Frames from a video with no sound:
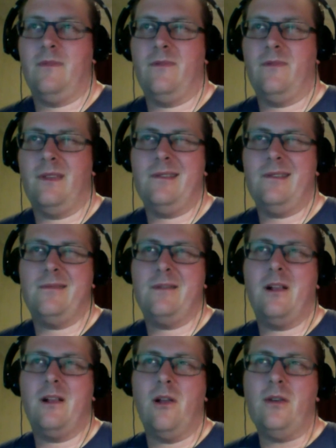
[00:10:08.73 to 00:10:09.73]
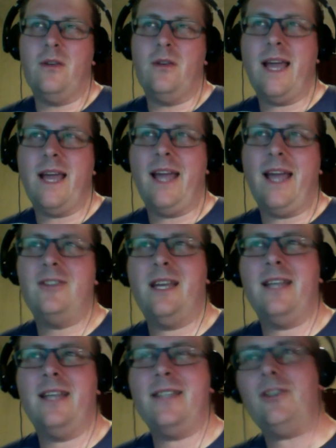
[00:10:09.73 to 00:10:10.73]
it's close to
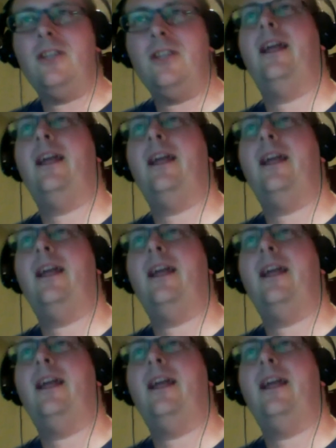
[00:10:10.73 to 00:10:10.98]
HD. It's actually not